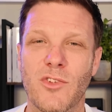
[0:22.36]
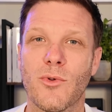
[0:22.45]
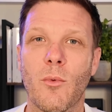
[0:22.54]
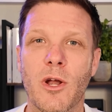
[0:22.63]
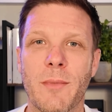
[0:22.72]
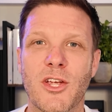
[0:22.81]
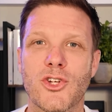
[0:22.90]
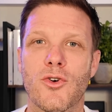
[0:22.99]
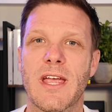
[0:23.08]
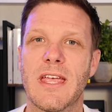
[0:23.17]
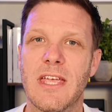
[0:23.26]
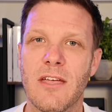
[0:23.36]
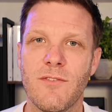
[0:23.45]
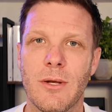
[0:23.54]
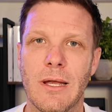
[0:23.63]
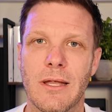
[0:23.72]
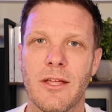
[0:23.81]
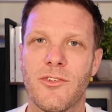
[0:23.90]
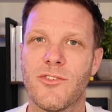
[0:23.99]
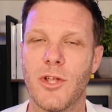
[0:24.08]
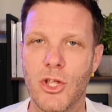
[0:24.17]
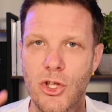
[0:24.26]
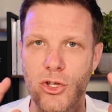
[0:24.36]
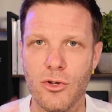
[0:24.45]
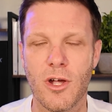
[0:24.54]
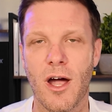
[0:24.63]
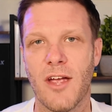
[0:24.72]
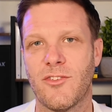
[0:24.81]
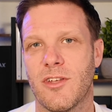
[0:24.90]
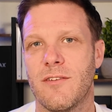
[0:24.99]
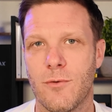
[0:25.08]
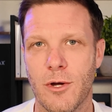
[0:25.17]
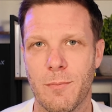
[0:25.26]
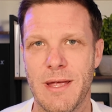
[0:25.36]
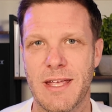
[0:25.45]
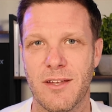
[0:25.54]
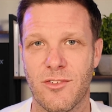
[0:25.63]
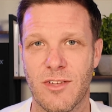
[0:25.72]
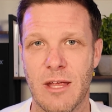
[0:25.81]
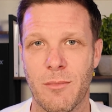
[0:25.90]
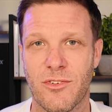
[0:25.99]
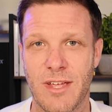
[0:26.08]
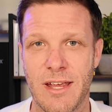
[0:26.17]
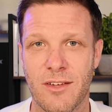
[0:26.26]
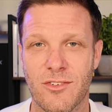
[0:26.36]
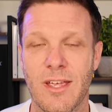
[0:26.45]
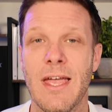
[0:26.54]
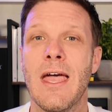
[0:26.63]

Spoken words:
So I want to make sure I give you the list so that you guys can avoid making the same mistakes